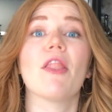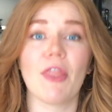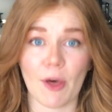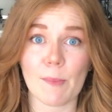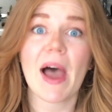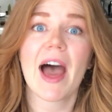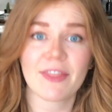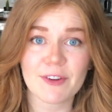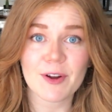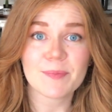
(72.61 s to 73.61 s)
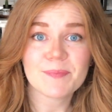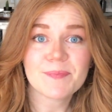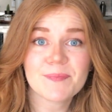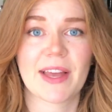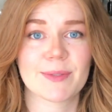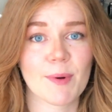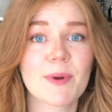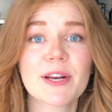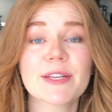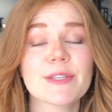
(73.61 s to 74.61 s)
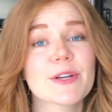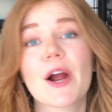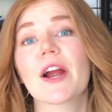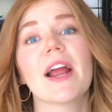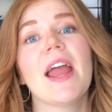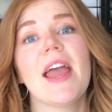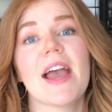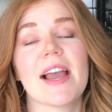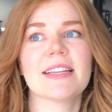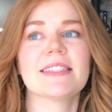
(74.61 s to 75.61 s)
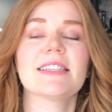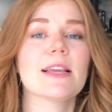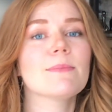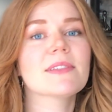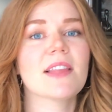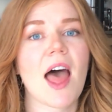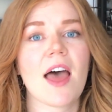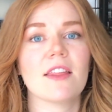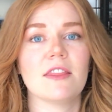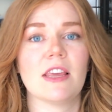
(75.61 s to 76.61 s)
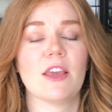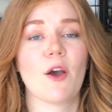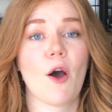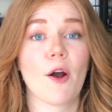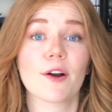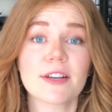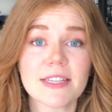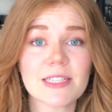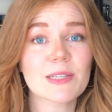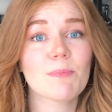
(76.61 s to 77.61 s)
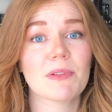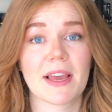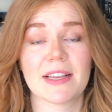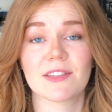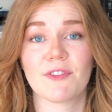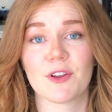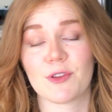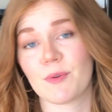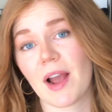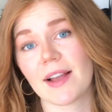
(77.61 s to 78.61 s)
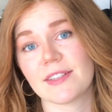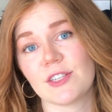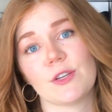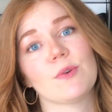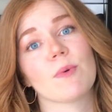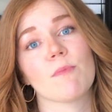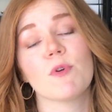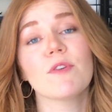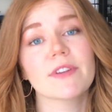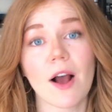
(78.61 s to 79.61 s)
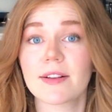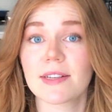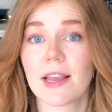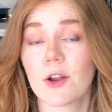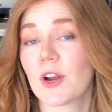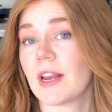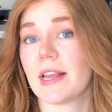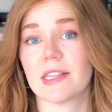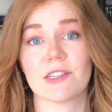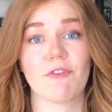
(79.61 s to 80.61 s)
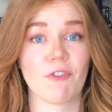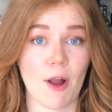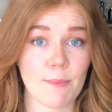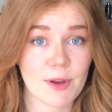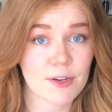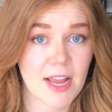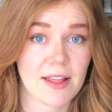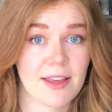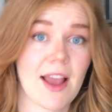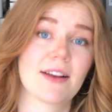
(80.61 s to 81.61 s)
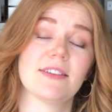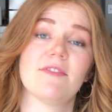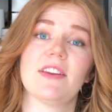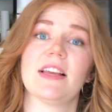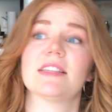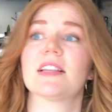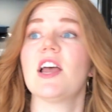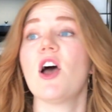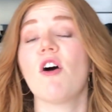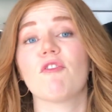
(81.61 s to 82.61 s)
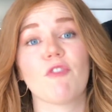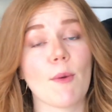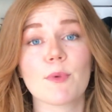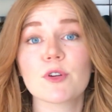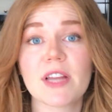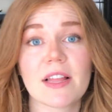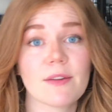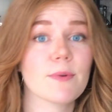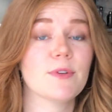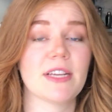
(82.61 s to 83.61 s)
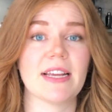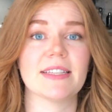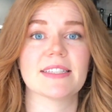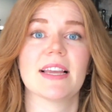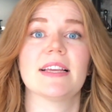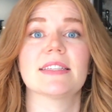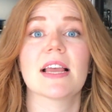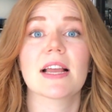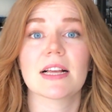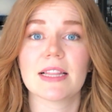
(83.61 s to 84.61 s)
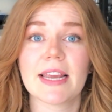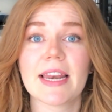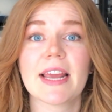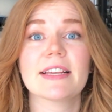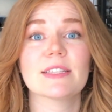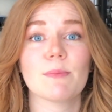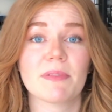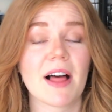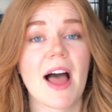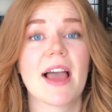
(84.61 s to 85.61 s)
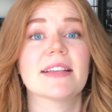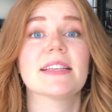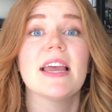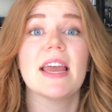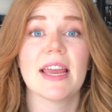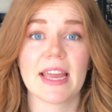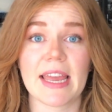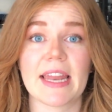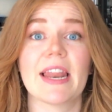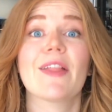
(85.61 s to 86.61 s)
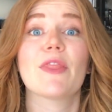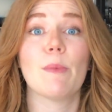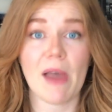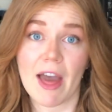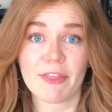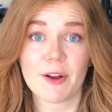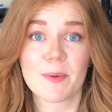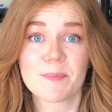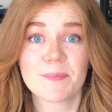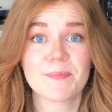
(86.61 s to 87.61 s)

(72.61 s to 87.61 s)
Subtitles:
The bathroom. That's where we're gonna start. It seems that the hardest place for you guys to remove toxic ingredients from your daily activities, from your daily routines, is cleaning supplies in the bathroom.